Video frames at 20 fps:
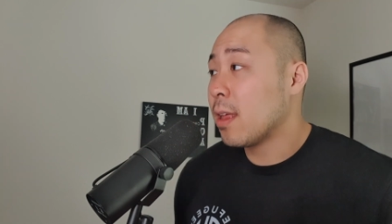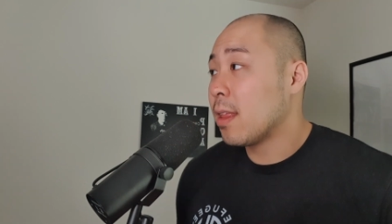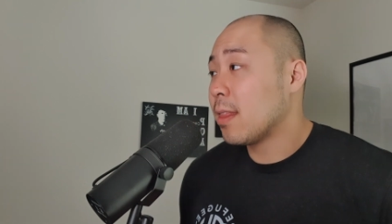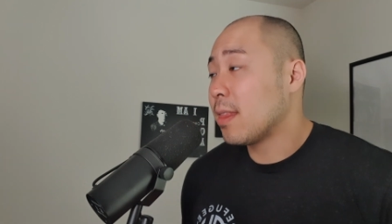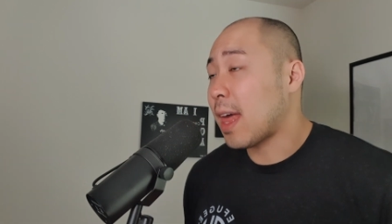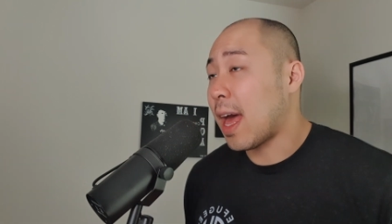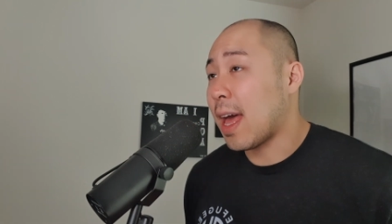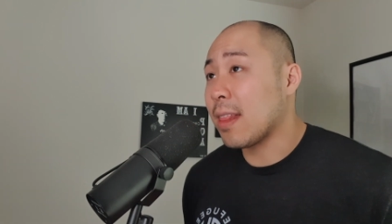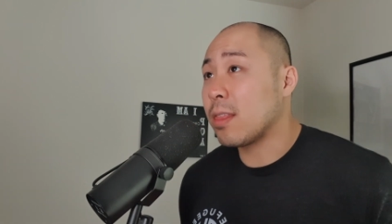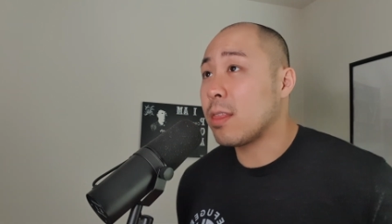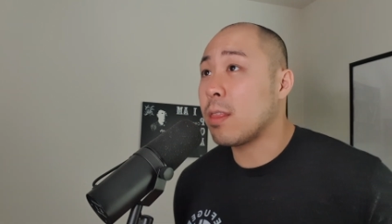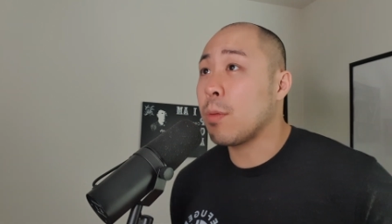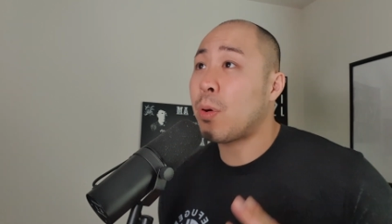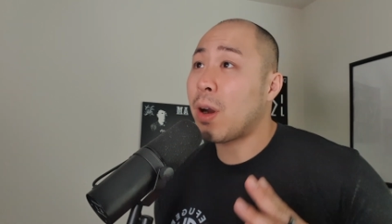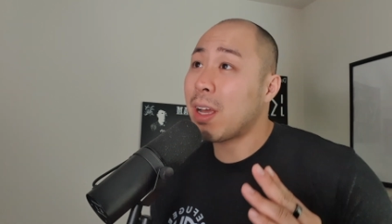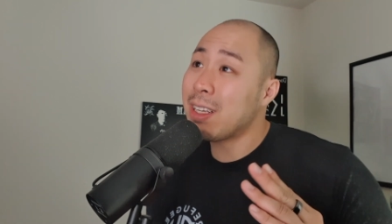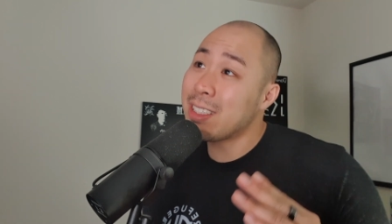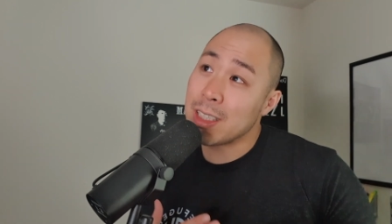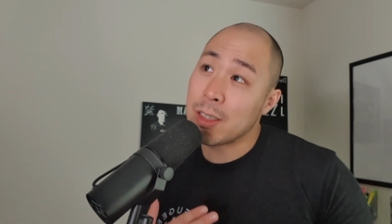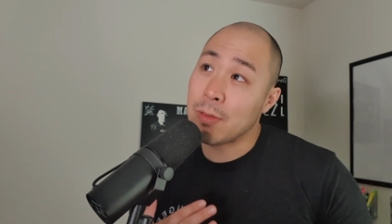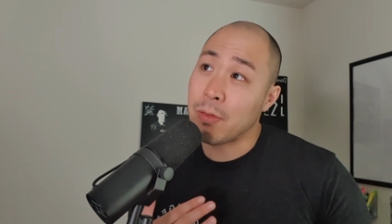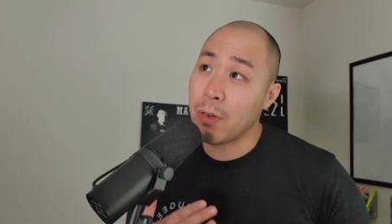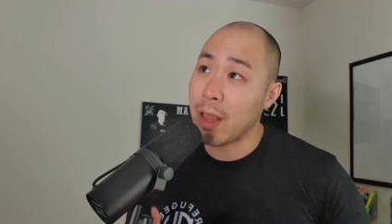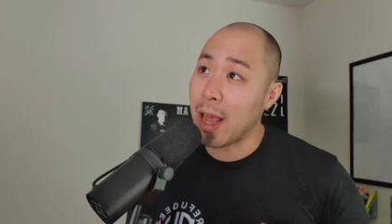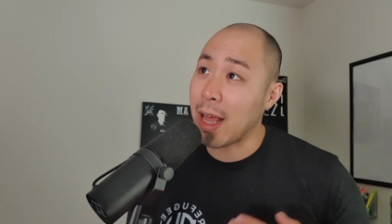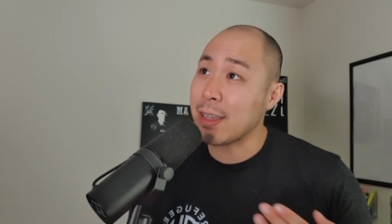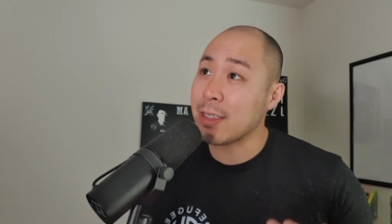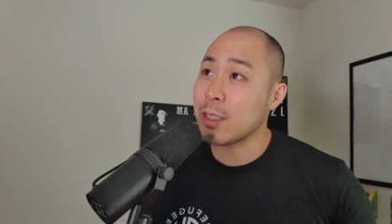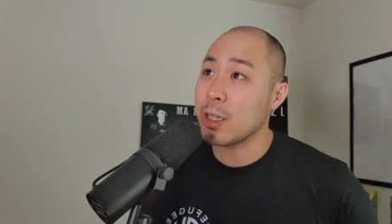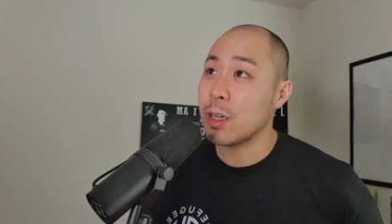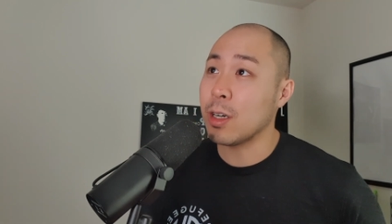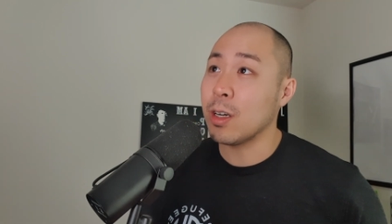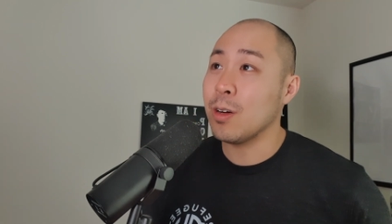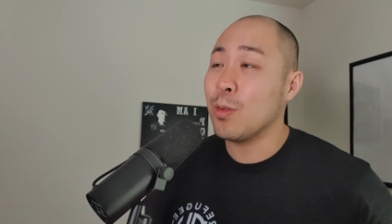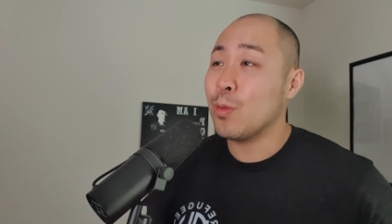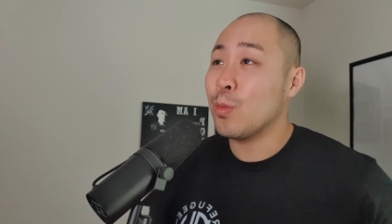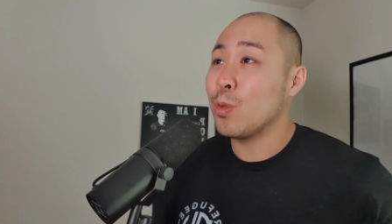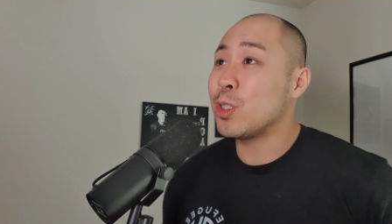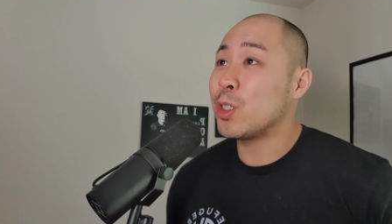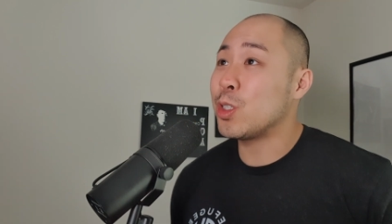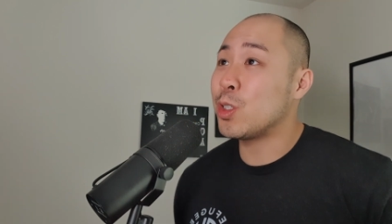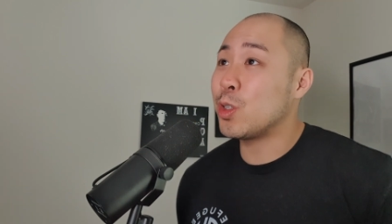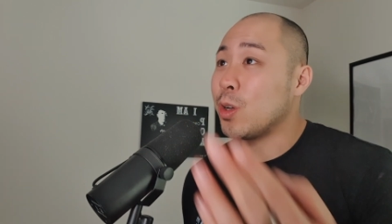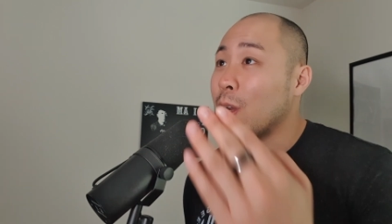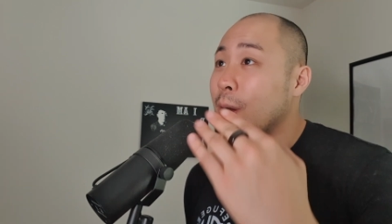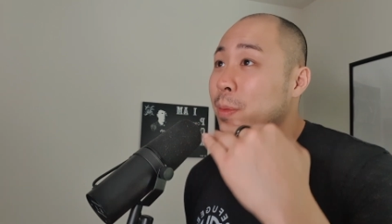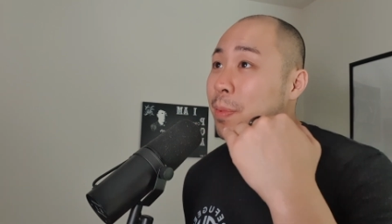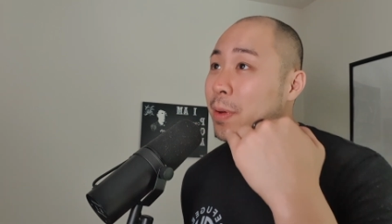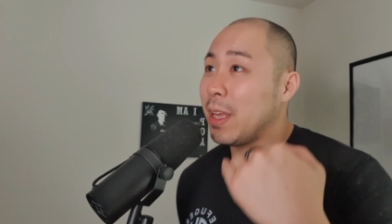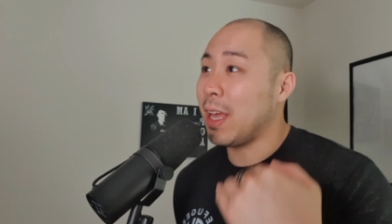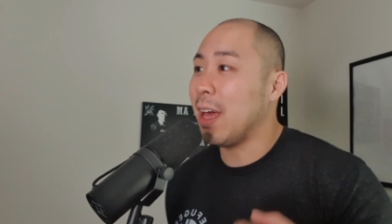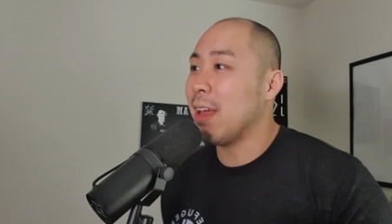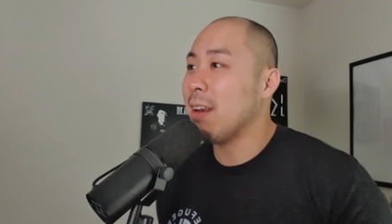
that the prices for that cereal would shoot up again.